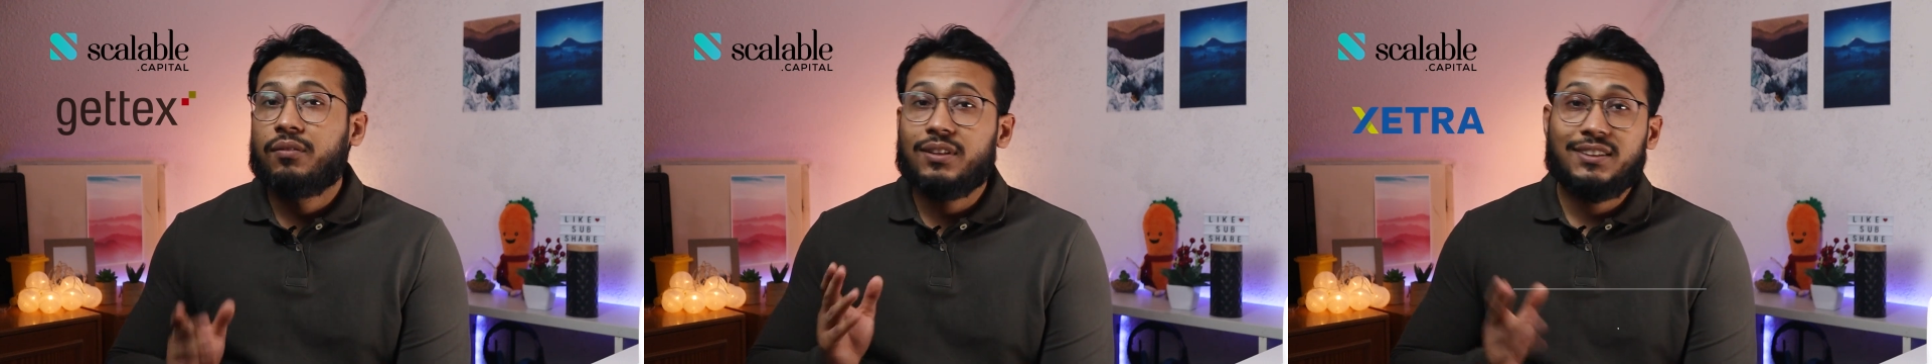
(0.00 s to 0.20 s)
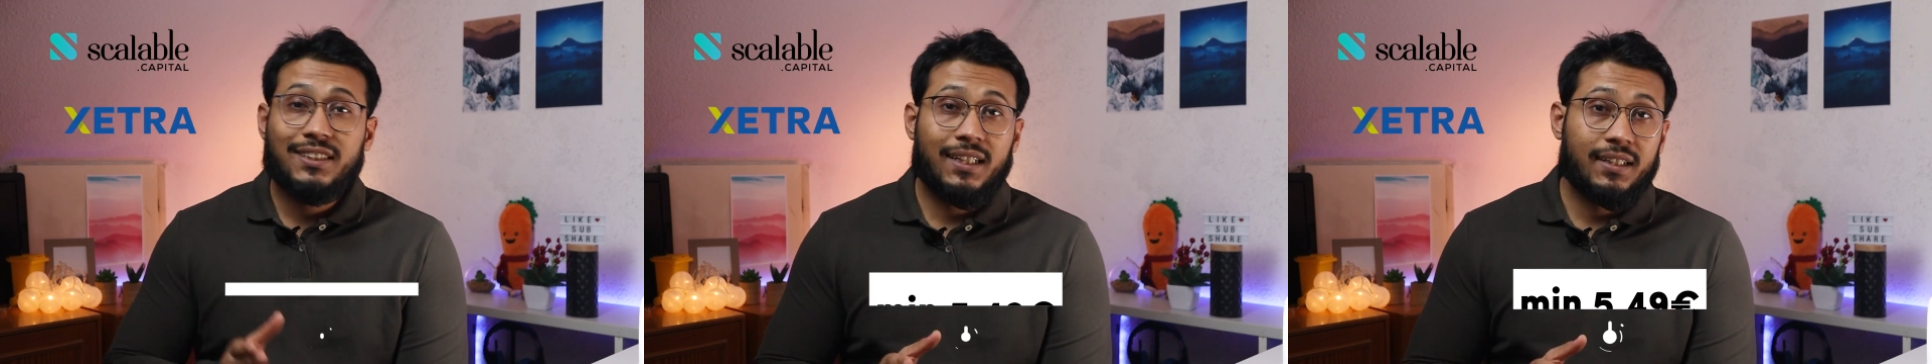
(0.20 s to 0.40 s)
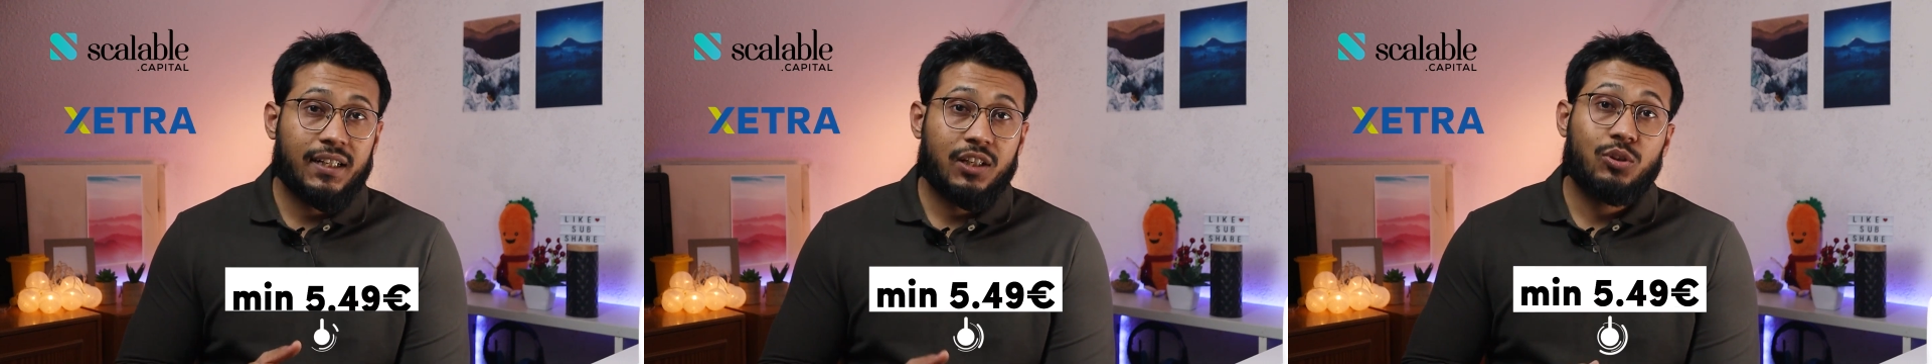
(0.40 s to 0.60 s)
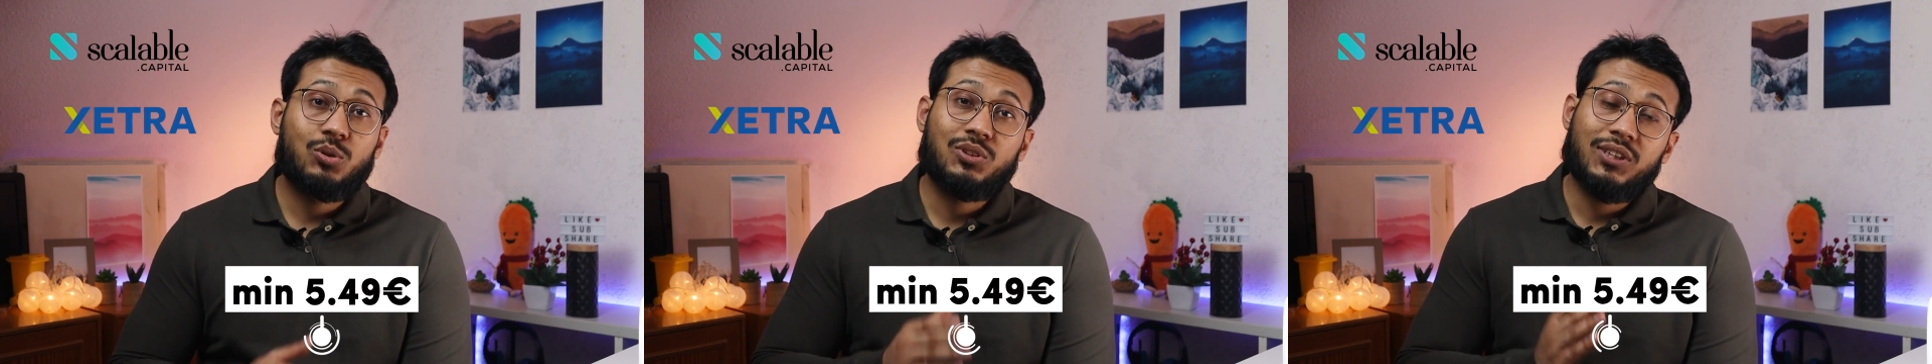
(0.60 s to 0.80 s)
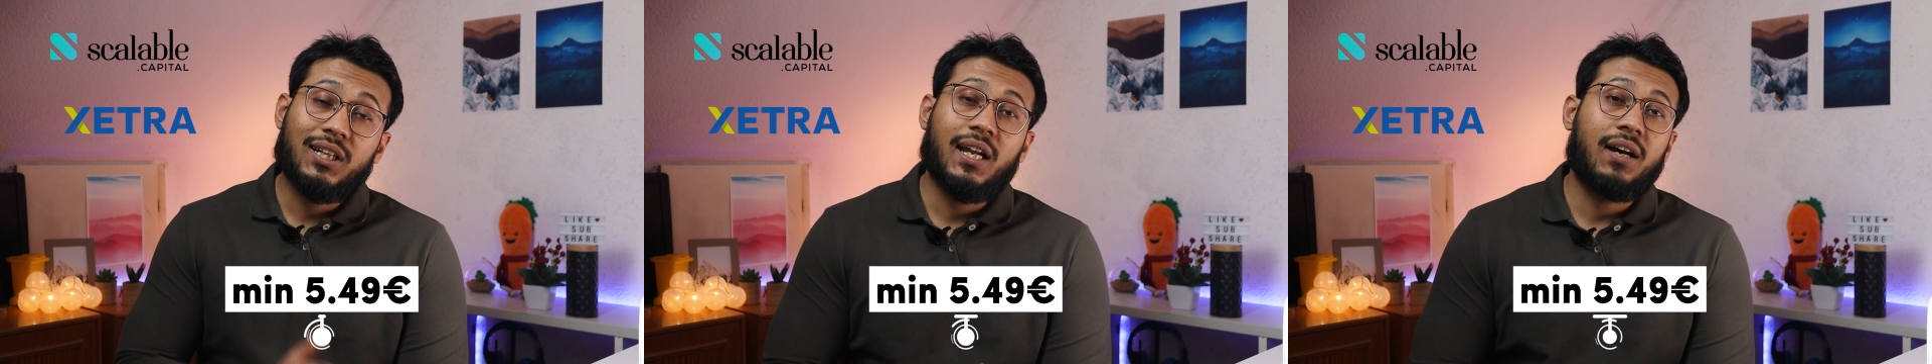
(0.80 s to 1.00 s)
With Xetra,
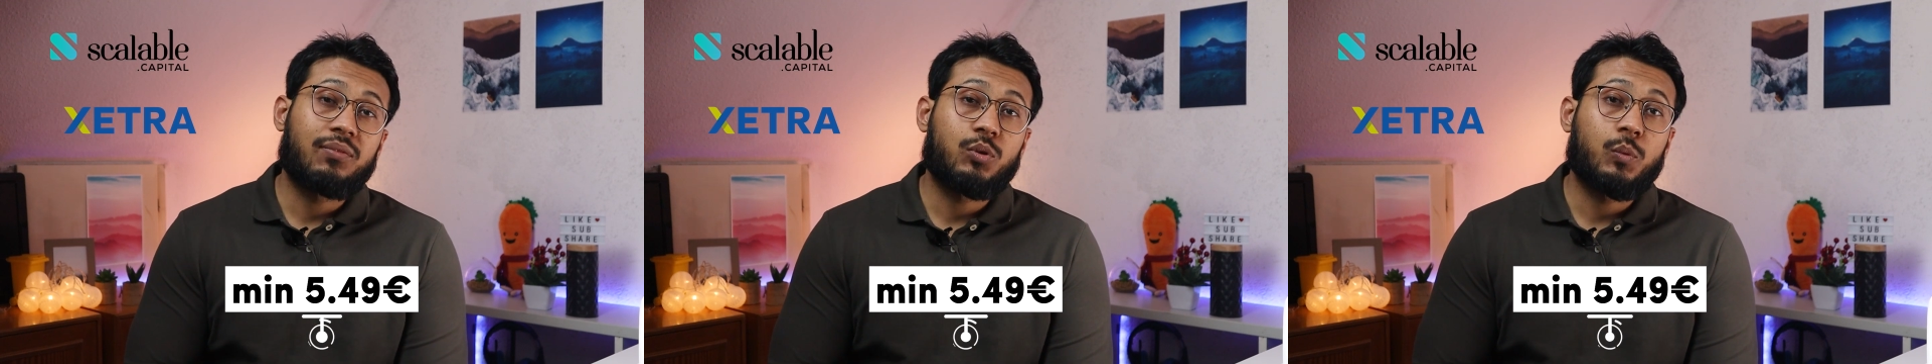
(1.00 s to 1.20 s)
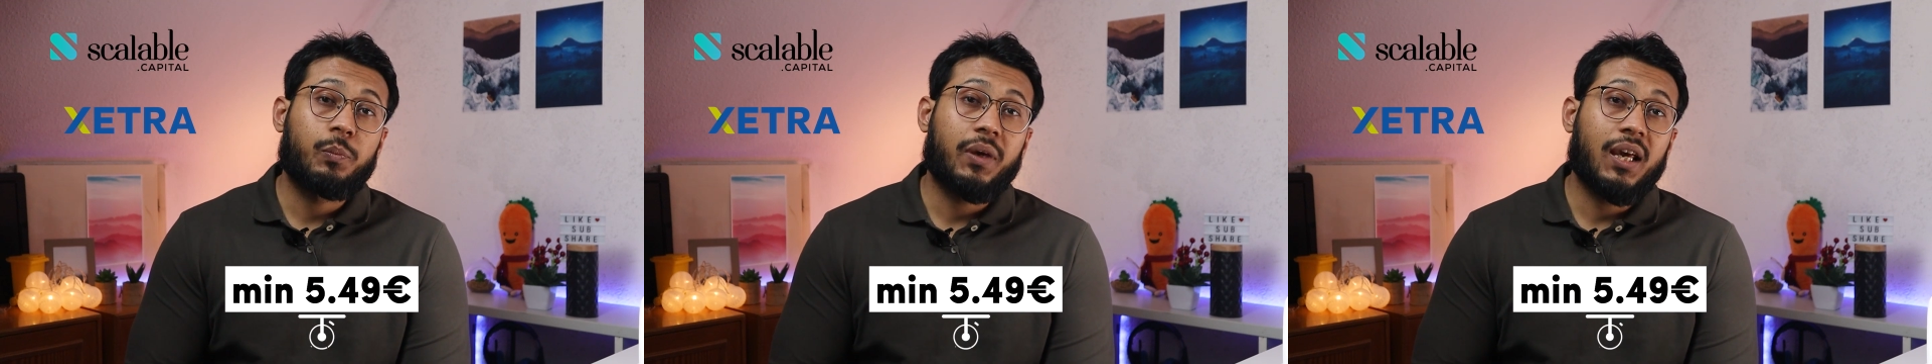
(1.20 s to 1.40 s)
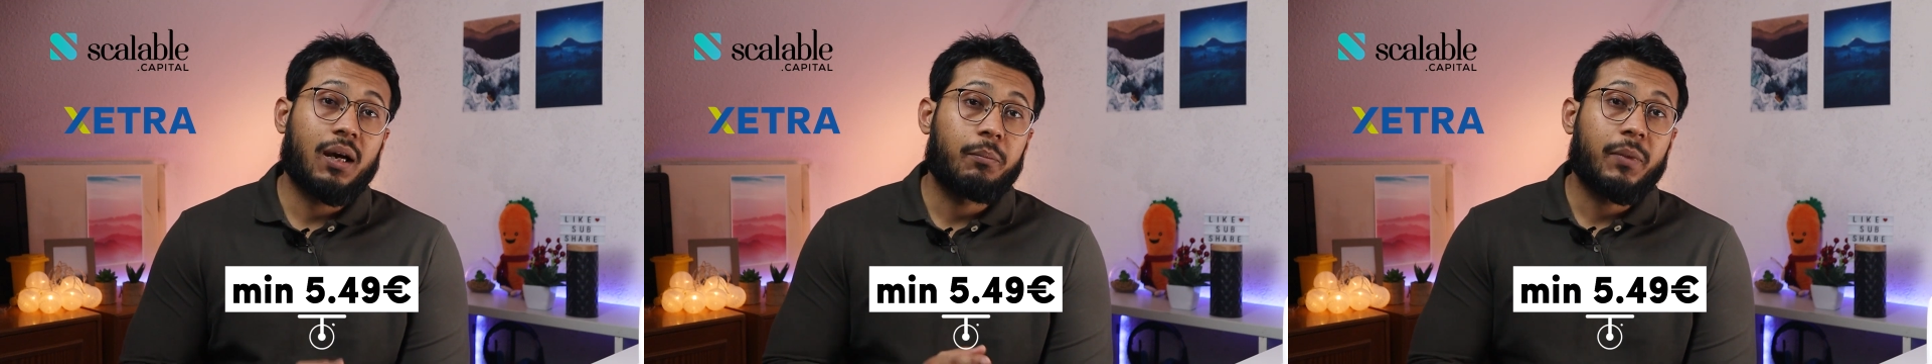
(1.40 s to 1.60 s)
you still have to pay